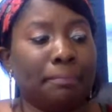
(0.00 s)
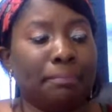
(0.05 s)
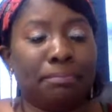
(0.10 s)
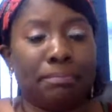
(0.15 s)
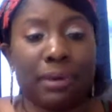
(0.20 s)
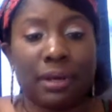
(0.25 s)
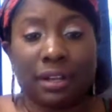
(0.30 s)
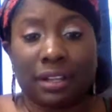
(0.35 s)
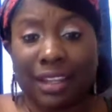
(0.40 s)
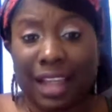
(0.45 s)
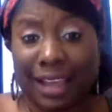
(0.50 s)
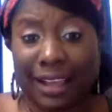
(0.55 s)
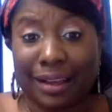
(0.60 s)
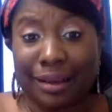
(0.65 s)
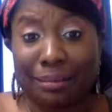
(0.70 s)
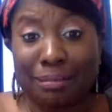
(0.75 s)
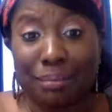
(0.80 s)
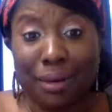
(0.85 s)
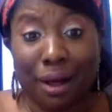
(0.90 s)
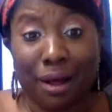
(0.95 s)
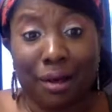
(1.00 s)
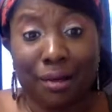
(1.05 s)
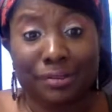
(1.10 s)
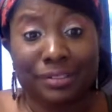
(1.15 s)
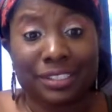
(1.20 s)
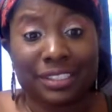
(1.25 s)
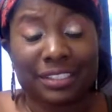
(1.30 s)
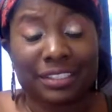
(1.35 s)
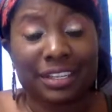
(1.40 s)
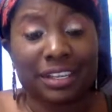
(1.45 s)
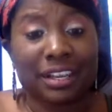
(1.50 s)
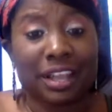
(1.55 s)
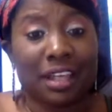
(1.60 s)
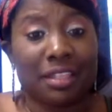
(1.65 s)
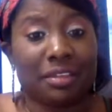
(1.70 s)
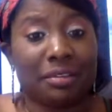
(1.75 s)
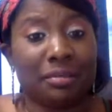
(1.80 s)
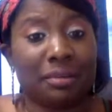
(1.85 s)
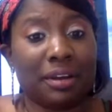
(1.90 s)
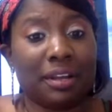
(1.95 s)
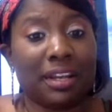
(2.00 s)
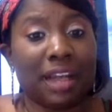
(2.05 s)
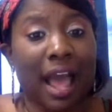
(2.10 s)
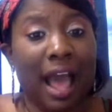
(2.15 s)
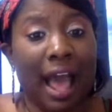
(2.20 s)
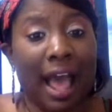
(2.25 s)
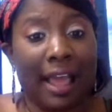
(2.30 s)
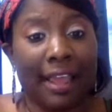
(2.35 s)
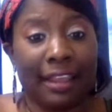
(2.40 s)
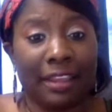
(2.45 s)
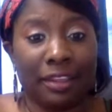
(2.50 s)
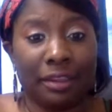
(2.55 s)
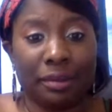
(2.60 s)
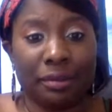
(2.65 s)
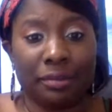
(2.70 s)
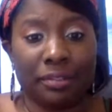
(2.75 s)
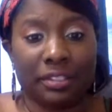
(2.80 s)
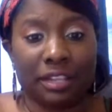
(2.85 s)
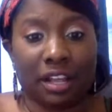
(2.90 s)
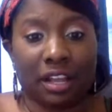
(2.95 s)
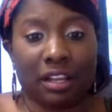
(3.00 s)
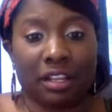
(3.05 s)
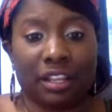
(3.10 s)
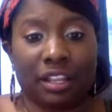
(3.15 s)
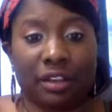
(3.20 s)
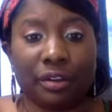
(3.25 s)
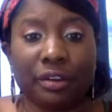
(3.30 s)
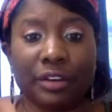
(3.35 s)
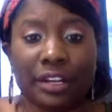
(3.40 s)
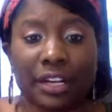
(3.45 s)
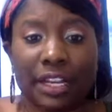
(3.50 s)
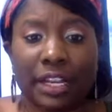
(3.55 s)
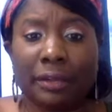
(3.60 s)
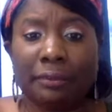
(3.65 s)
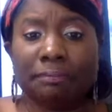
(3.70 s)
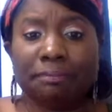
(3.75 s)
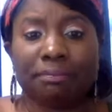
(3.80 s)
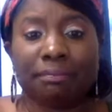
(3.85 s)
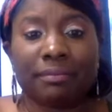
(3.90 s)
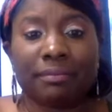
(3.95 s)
Book Like a Boss is another one. I use Acuity.